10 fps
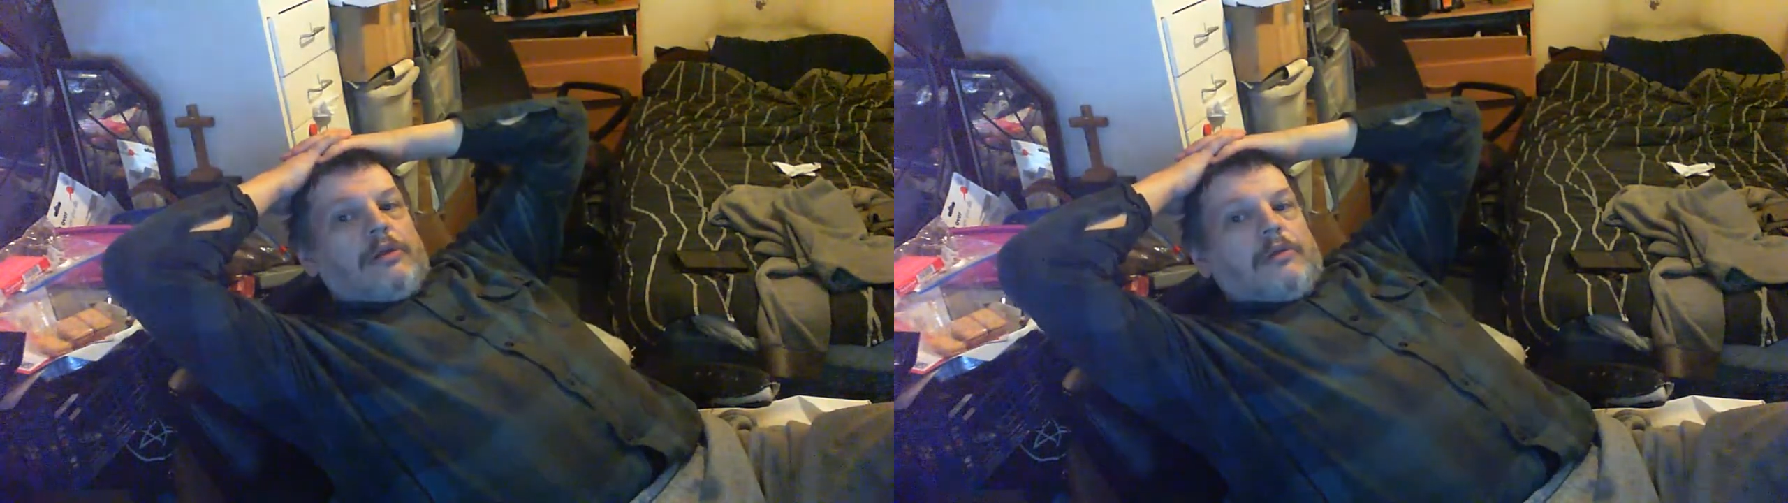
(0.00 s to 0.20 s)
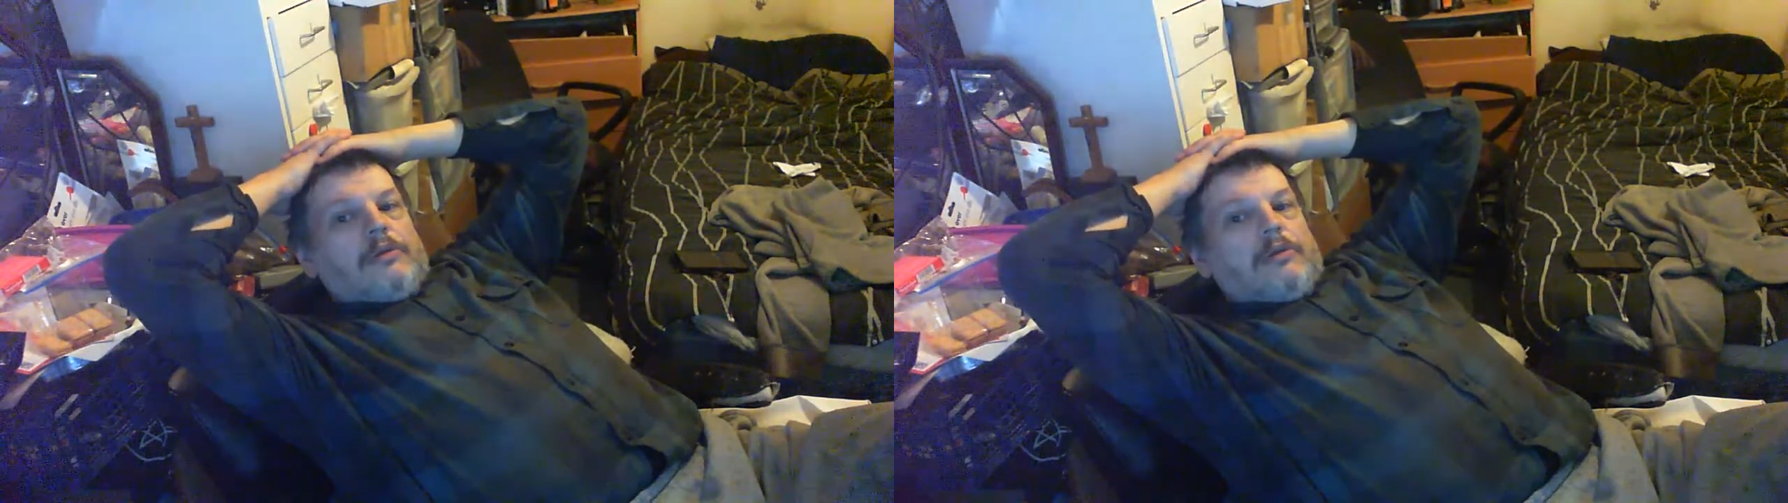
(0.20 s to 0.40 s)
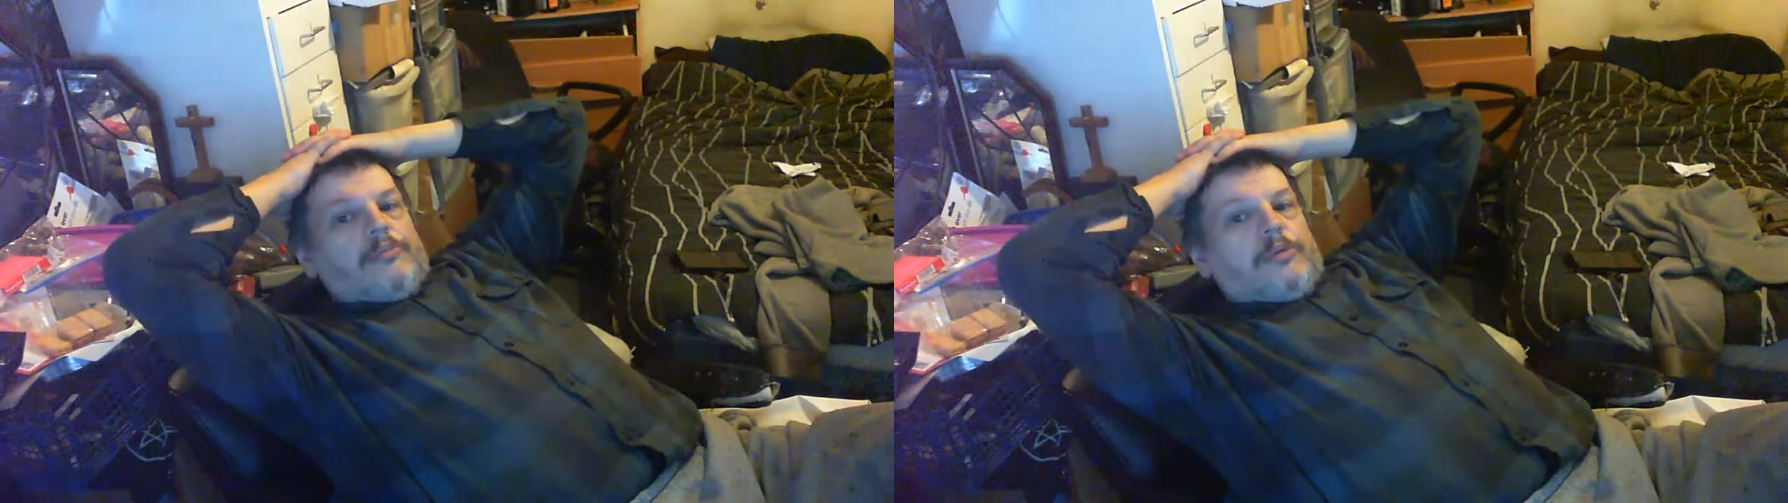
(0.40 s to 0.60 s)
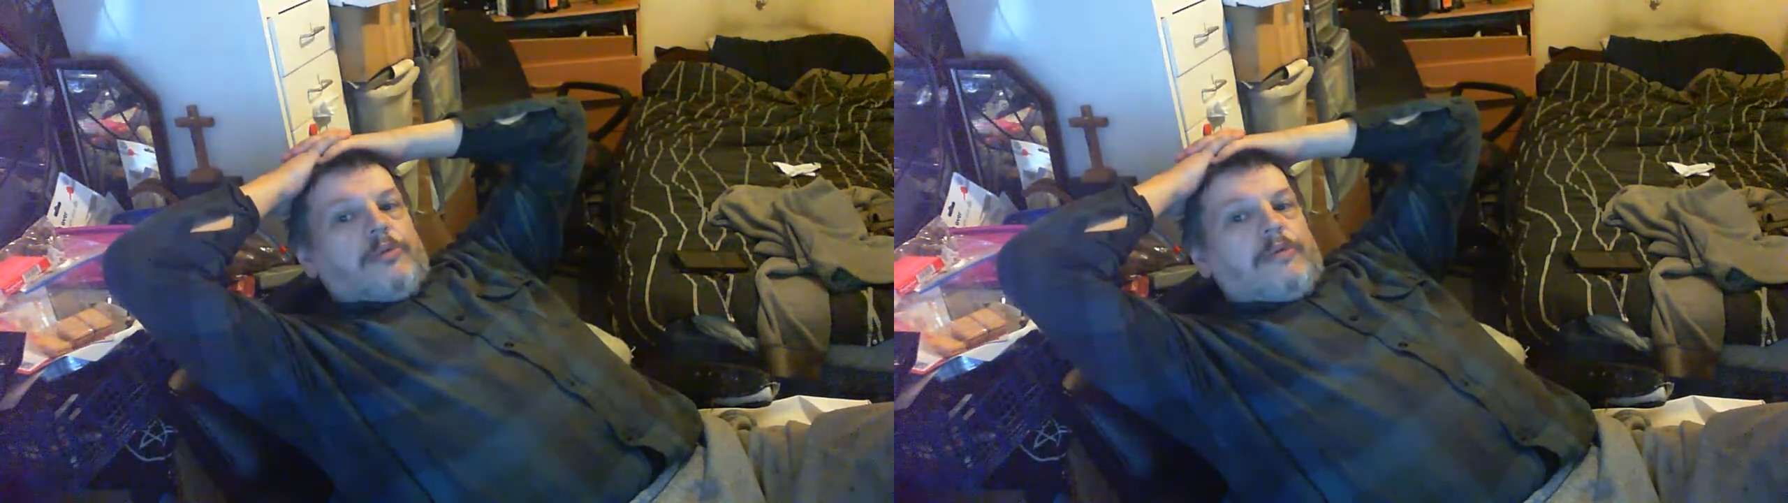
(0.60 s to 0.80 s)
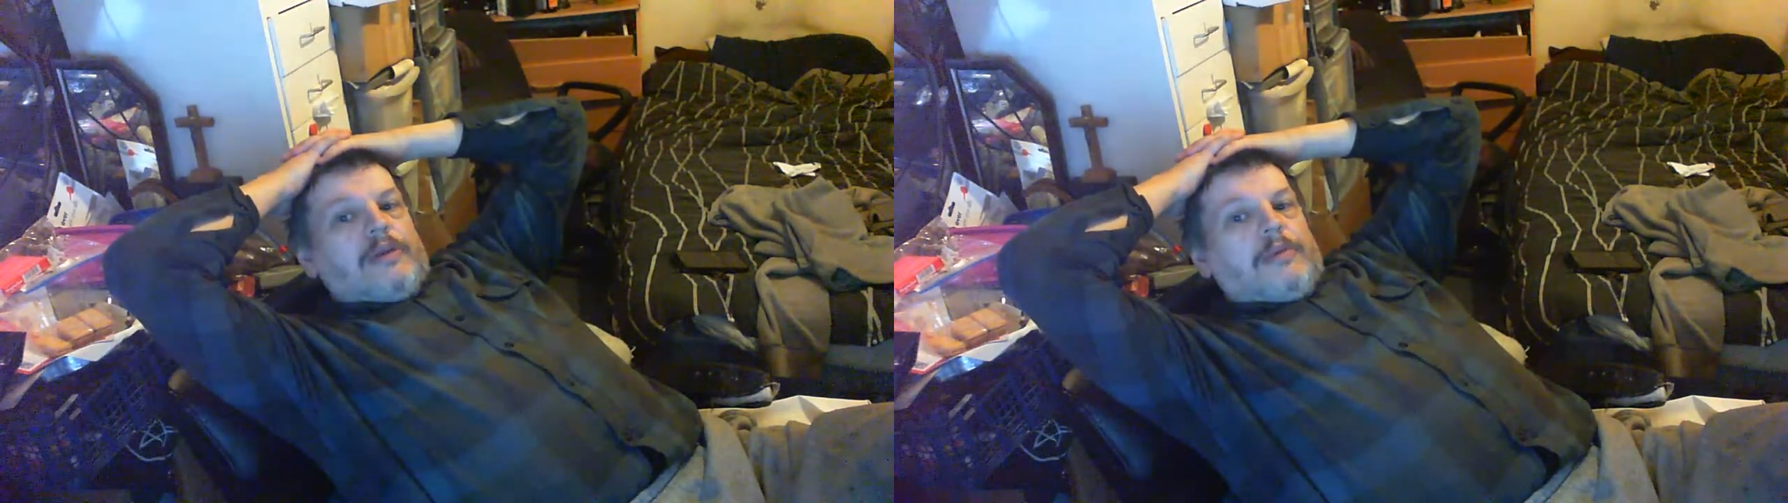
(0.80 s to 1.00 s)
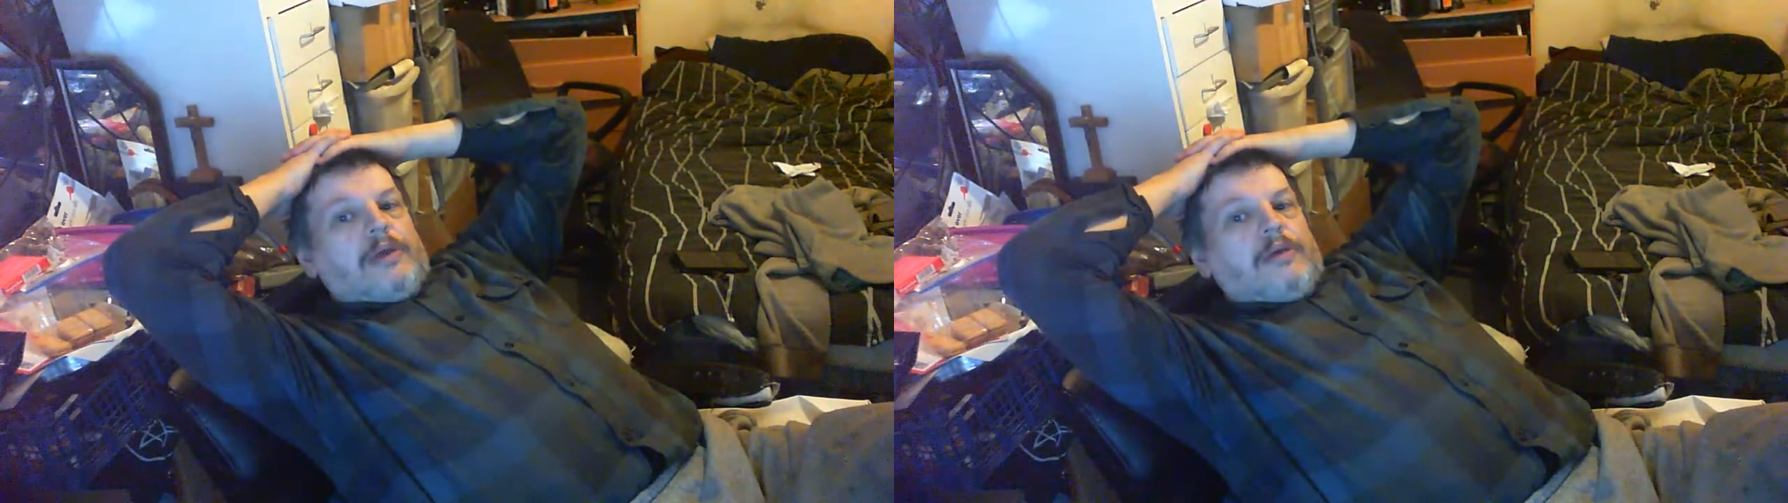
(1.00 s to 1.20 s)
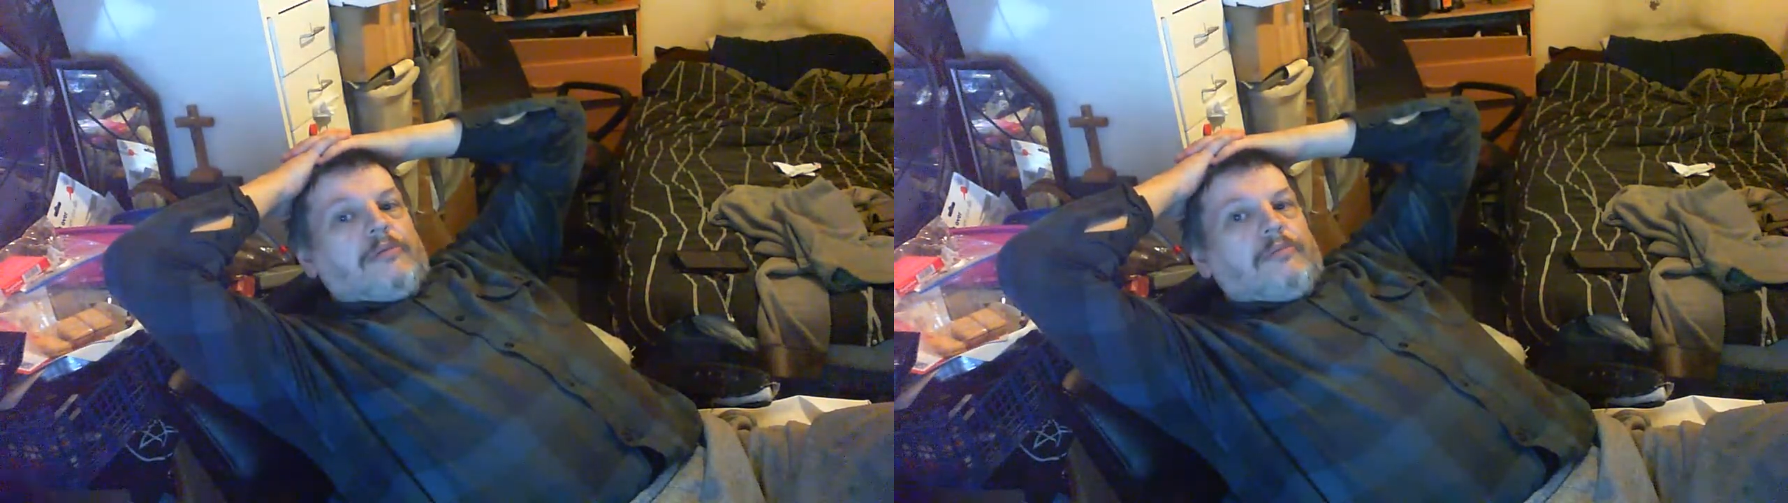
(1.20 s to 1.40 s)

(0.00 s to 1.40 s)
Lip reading: Probably around about